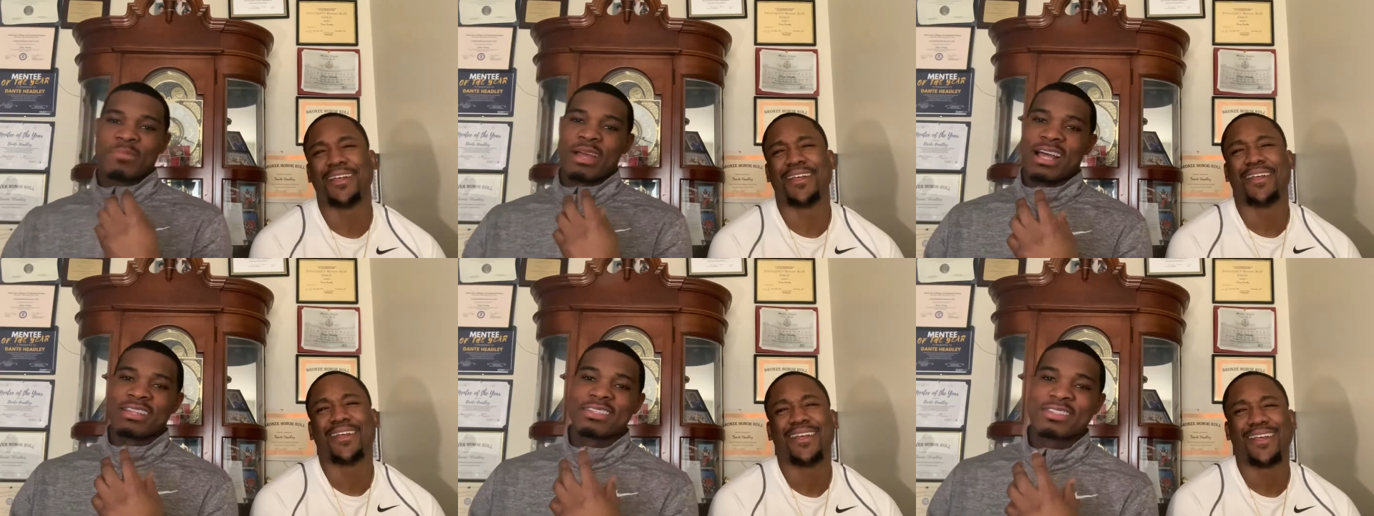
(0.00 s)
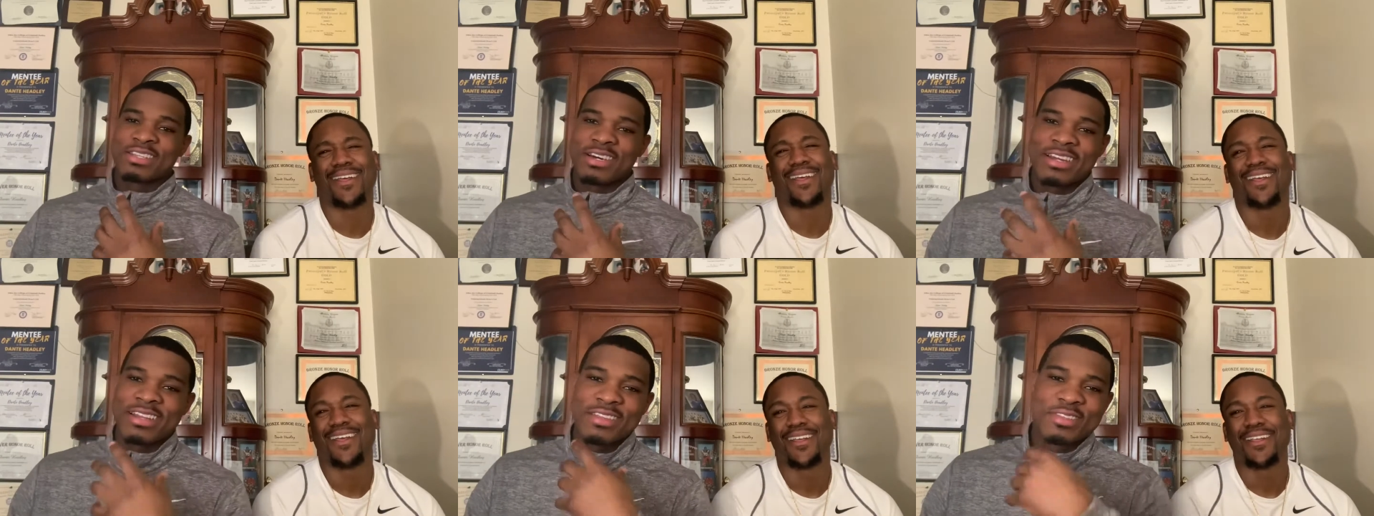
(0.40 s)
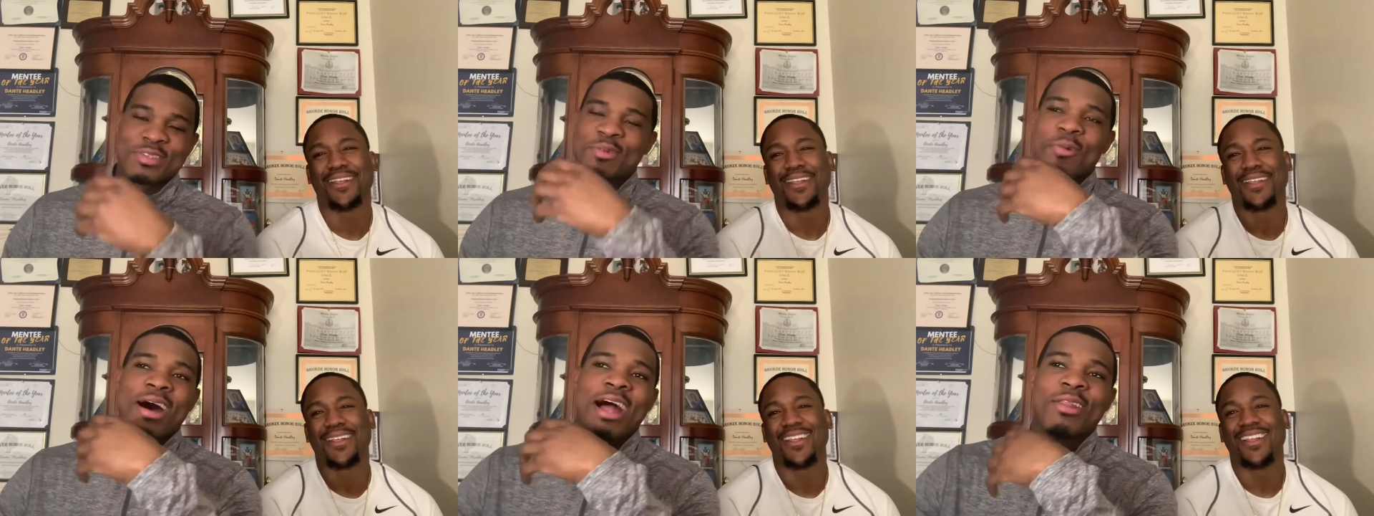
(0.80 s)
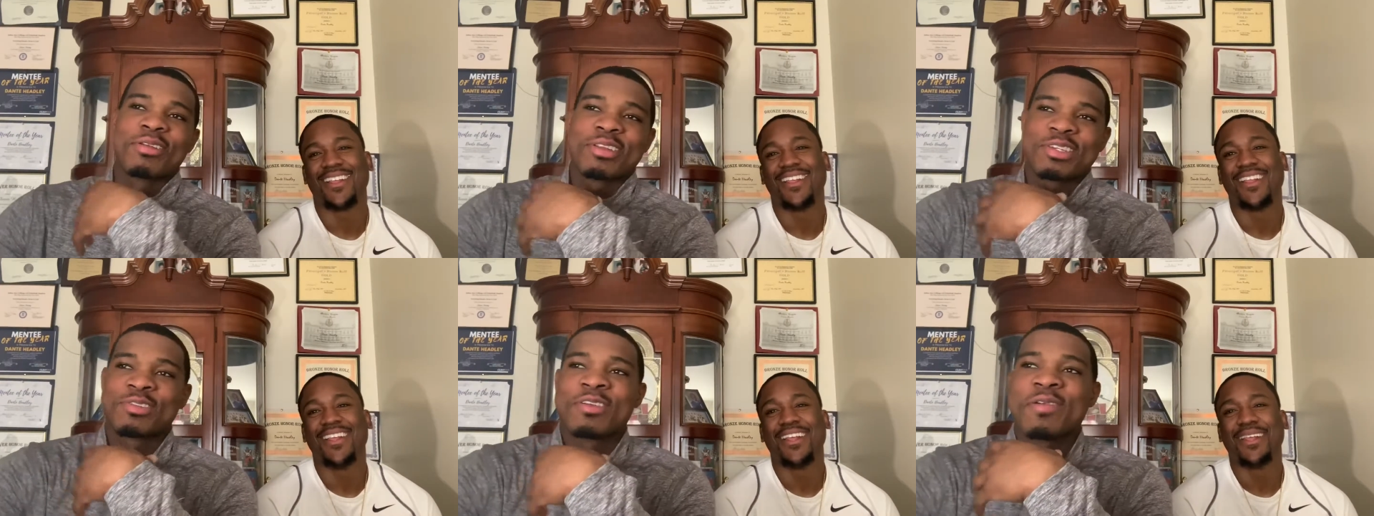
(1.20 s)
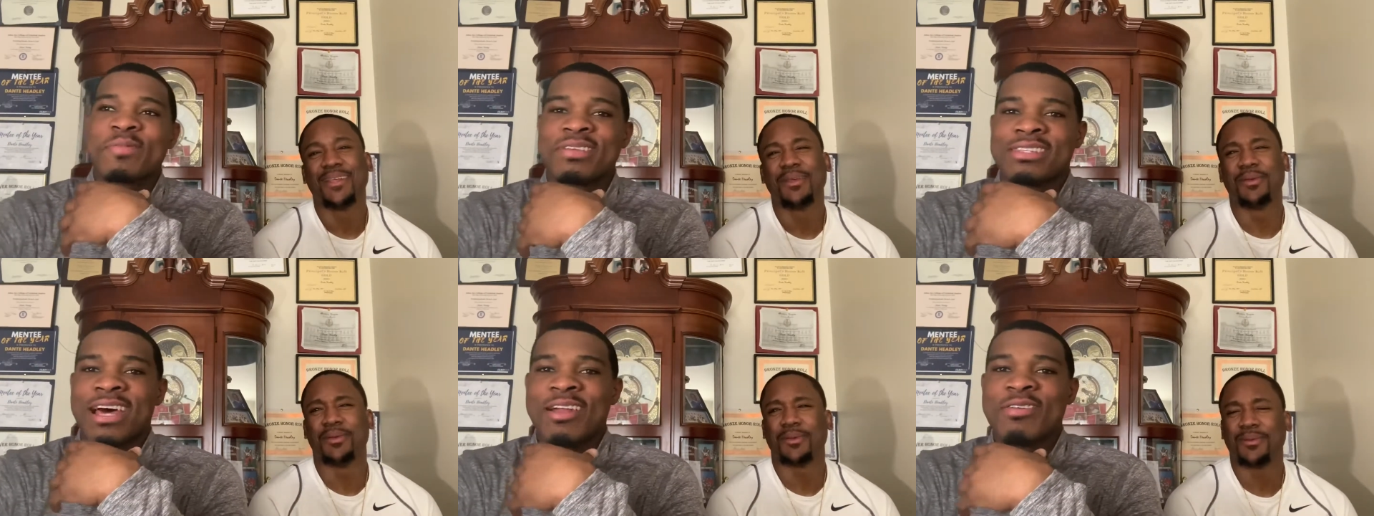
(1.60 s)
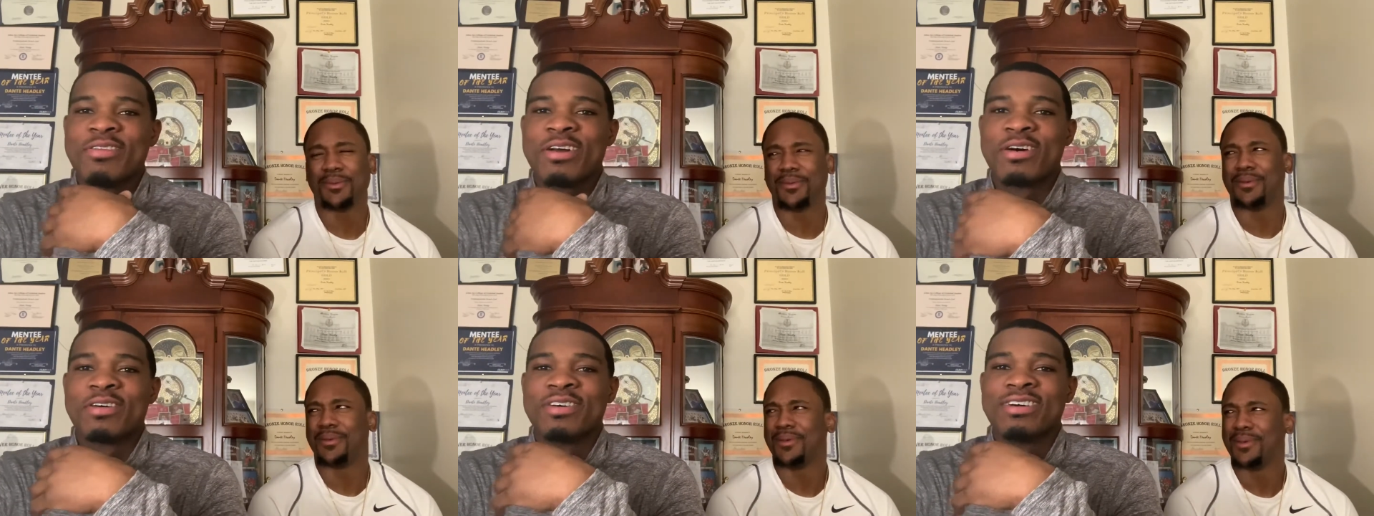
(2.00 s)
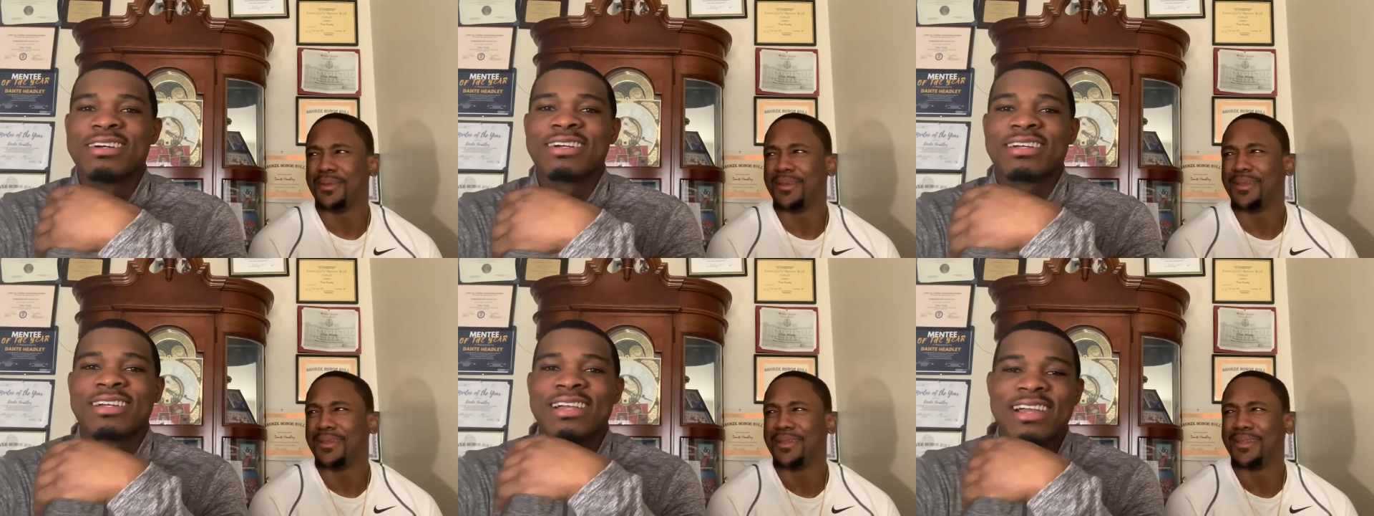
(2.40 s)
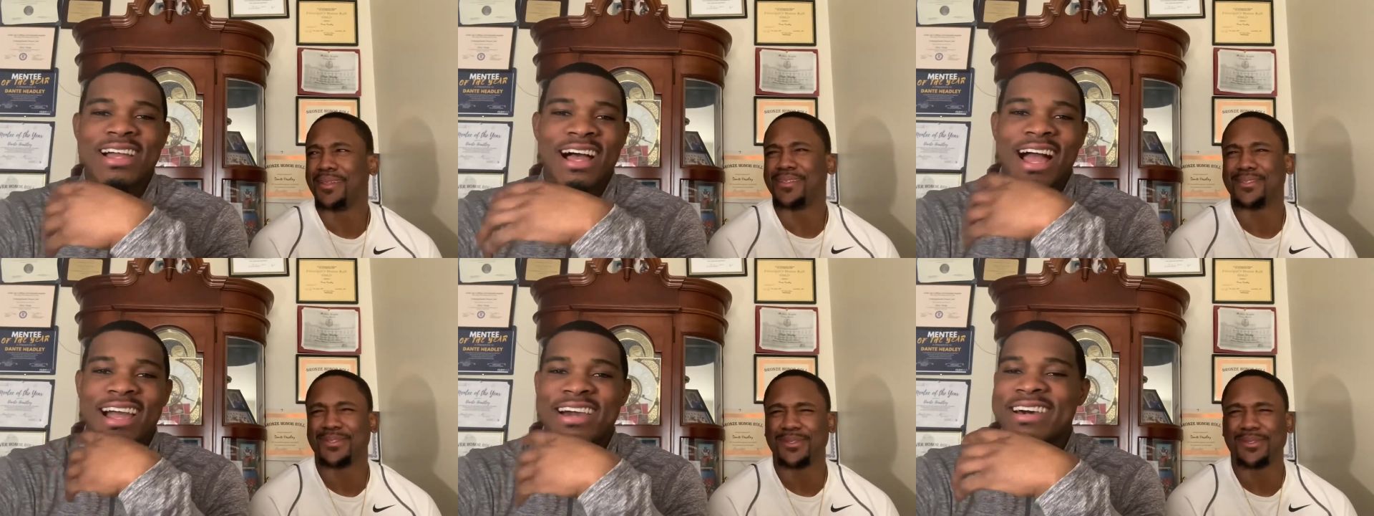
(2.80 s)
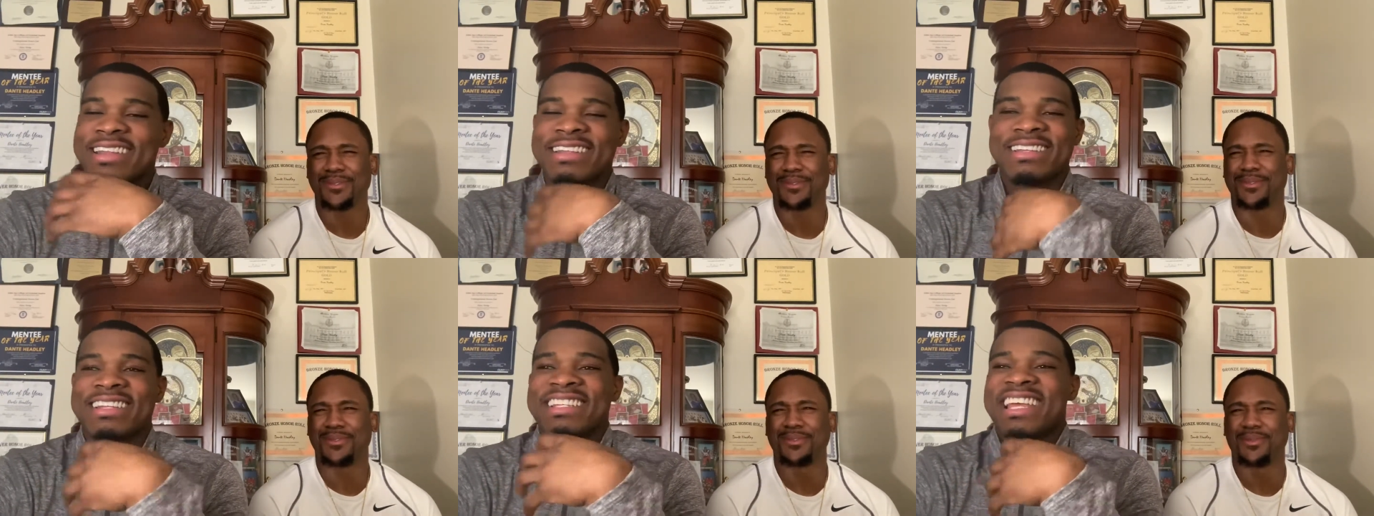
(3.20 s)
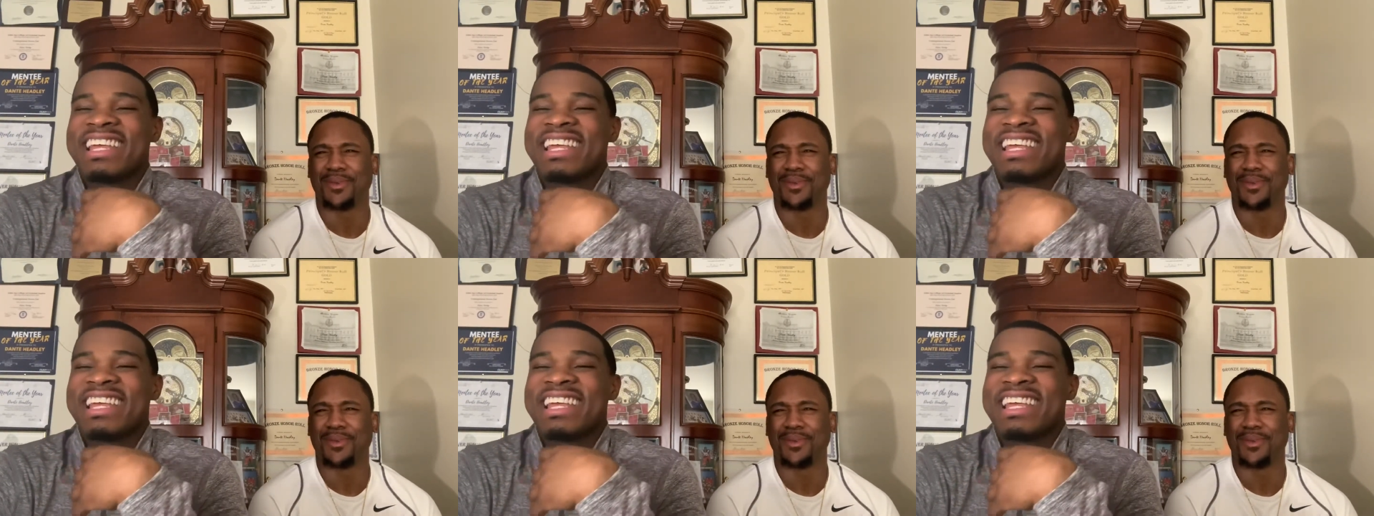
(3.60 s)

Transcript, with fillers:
Speaker 1: I just couldn't swallow the string beans. I don't know. I couldn't.